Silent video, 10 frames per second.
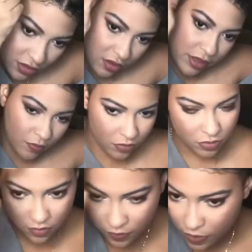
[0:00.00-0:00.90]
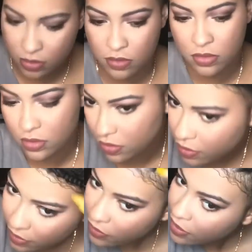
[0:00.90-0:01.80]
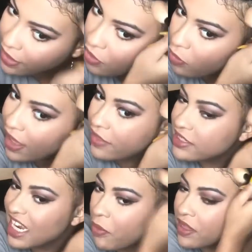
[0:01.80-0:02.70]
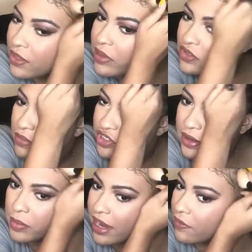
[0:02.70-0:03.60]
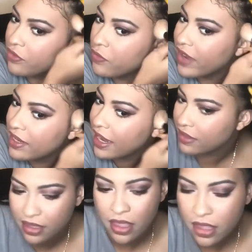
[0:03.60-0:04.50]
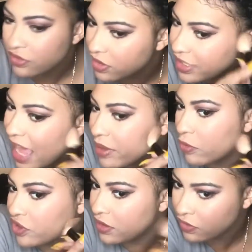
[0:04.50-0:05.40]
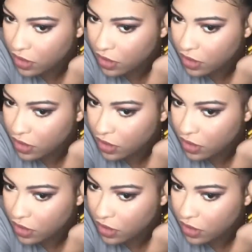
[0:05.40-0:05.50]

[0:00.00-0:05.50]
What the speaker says: but I always take off my edges with my foundation, so I do makeup first, edges after, and then just go in with a bronzer brush.